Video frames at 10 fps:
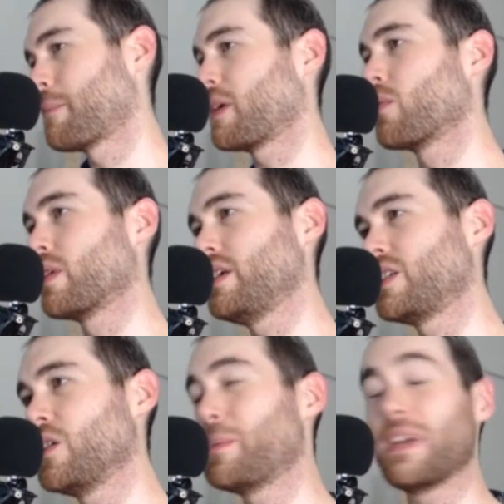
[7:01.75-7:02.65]
something really
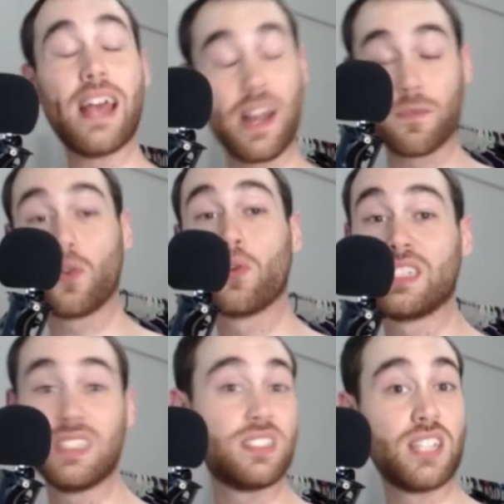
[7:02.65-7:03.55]
stupid, and of
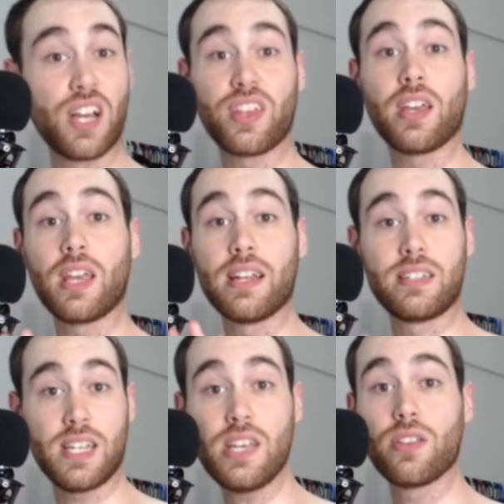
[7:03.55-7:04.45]
course this is nothing
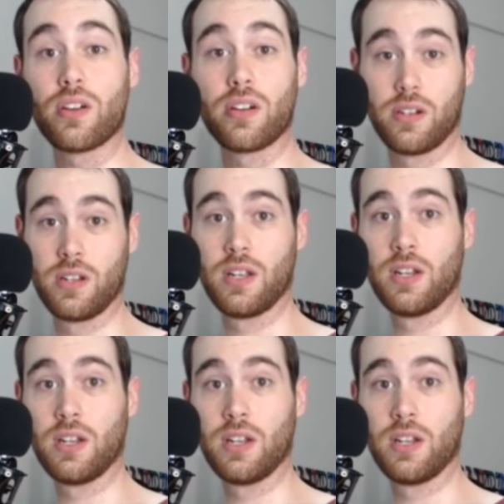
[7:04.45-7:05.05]
against either